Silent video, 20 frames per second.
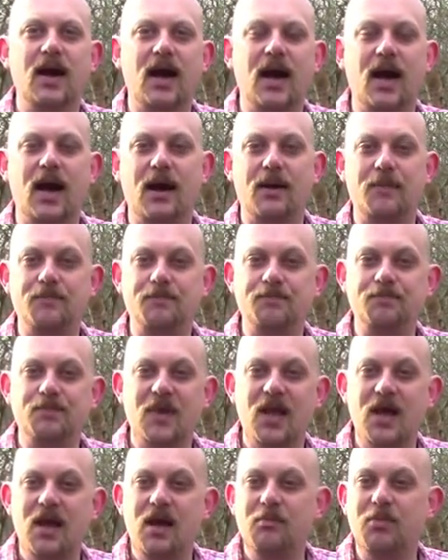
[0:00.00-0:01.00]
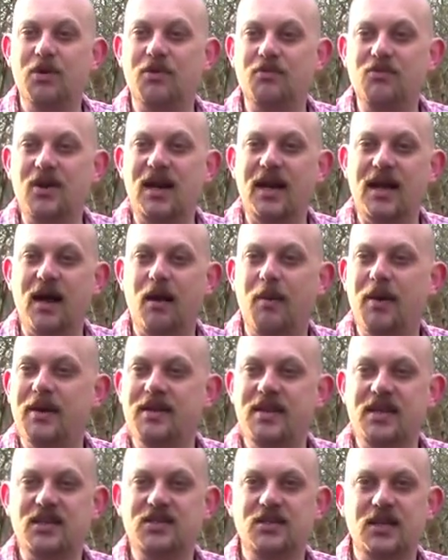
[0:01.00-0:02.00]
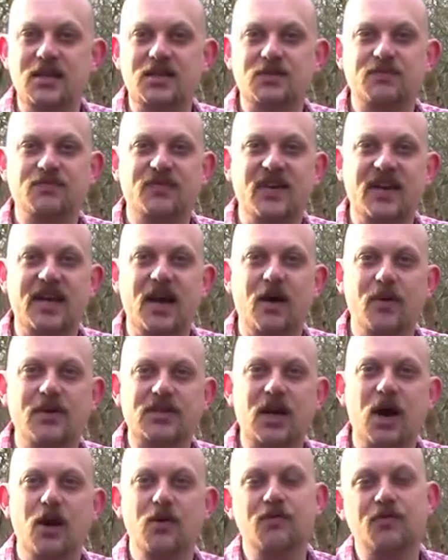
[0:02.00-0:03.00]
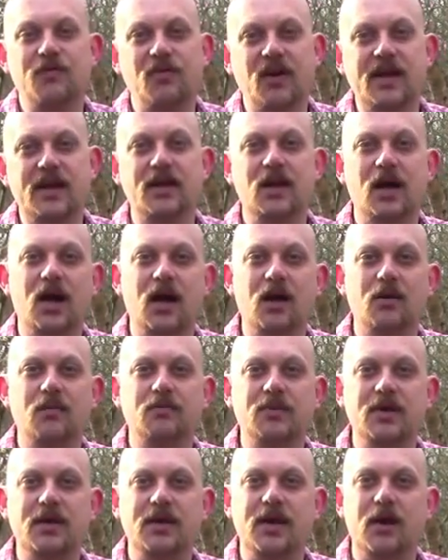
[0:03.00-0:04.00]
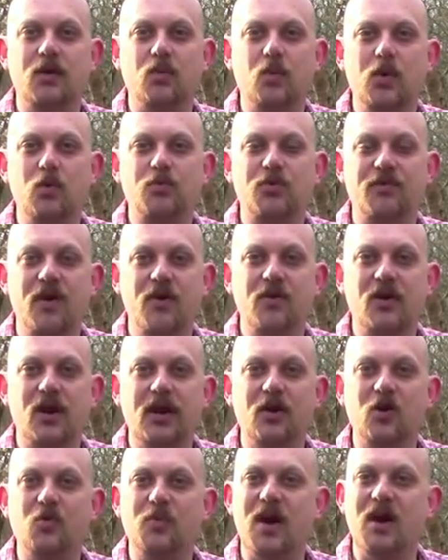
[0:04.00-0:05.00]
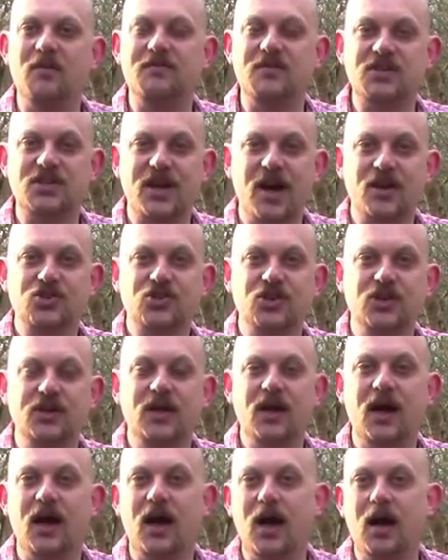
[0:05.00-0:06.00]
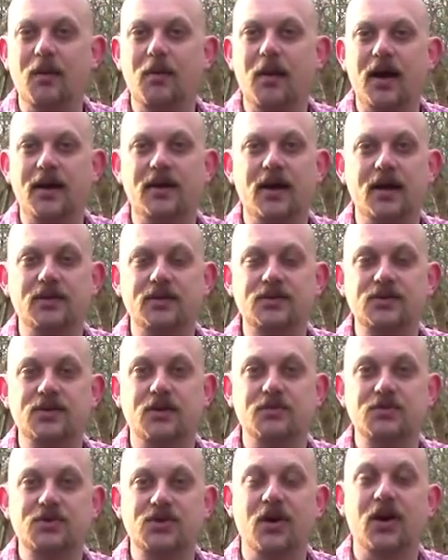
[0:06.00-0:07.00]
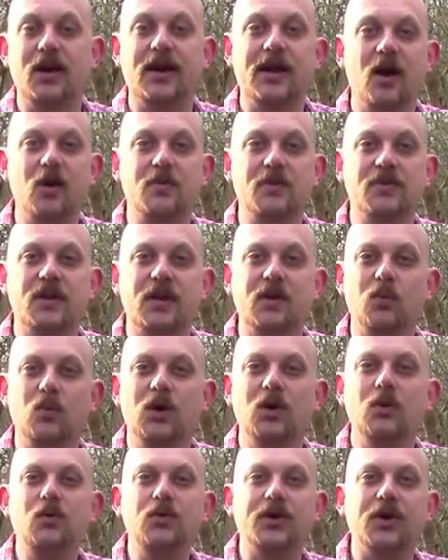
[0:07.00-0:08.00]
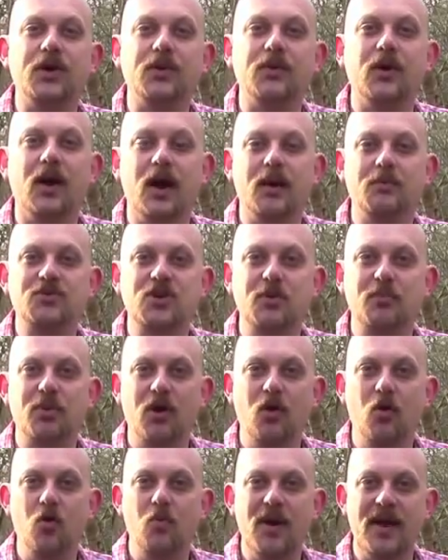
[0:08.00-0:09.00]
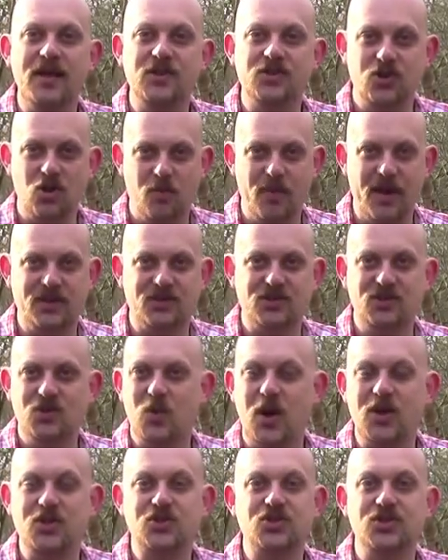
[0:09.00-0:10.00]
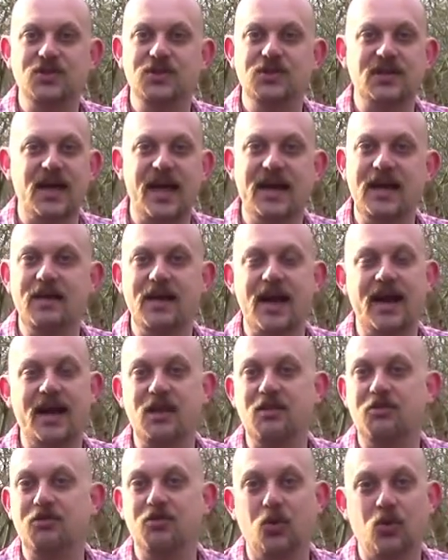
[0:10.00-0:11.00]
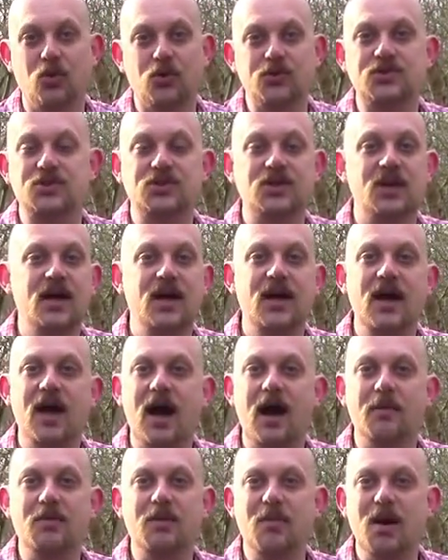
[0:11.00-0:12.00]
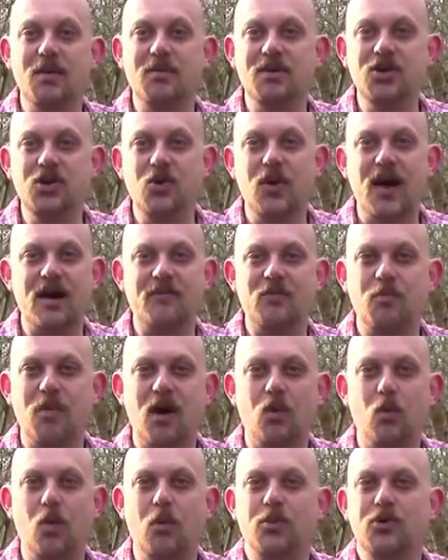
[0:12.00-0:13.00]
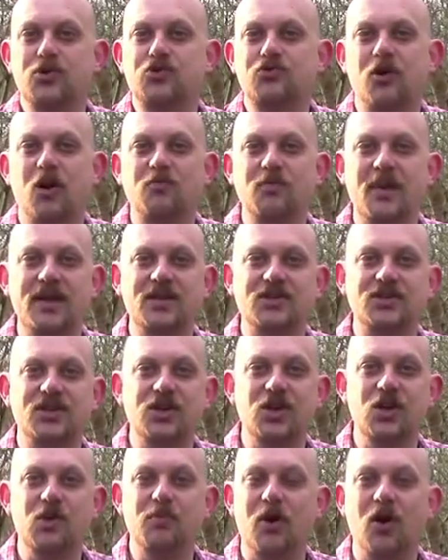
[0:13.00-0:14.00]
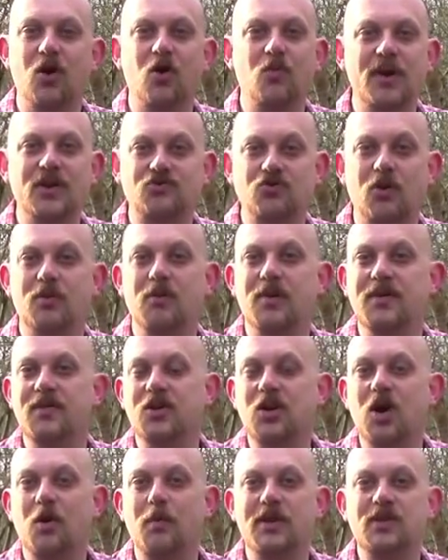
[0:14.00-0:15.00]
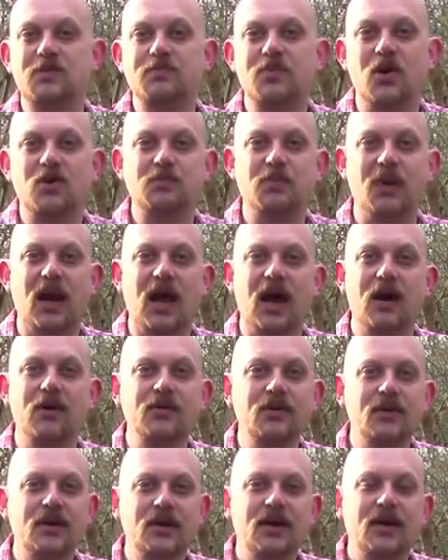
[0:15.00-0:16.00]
But really, I mean, this video is hopefully will provoke a little bit of discussion, and I'm certainly hoping that it will do. So by all means, comments, questions, any thoughts that maybe you have about what bushcraft means to you, by all means drop them in the comments box below.